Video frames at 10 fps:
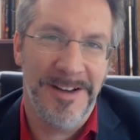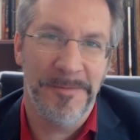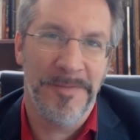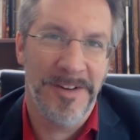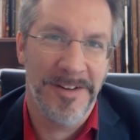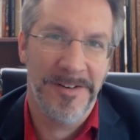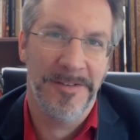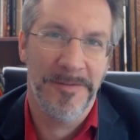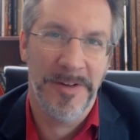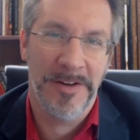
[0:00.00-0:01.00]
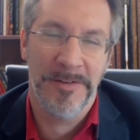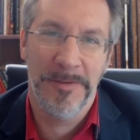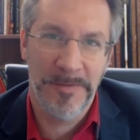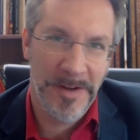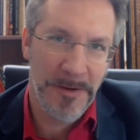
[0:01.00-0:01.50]
Um, uh, uh,
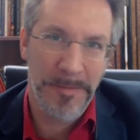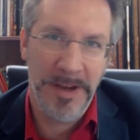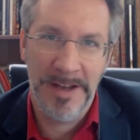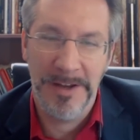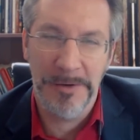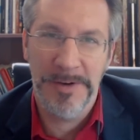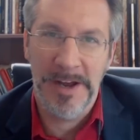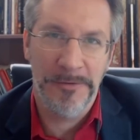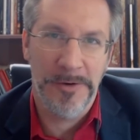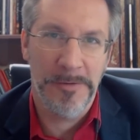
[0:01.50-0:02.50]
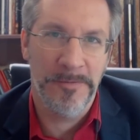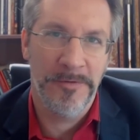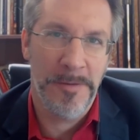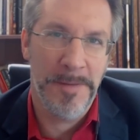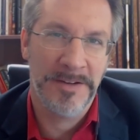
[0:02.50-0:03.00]
big hello down from,
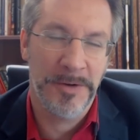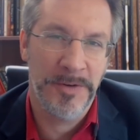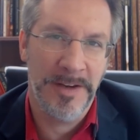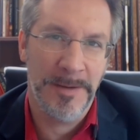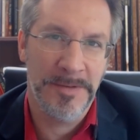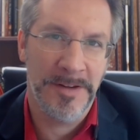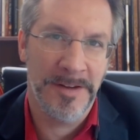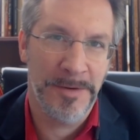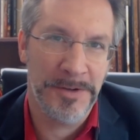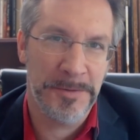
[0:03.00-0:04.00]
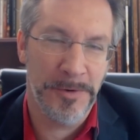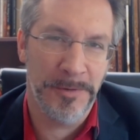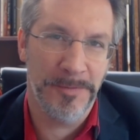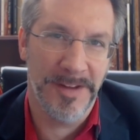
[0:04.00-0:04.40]
from Mexico City up to Baltimore.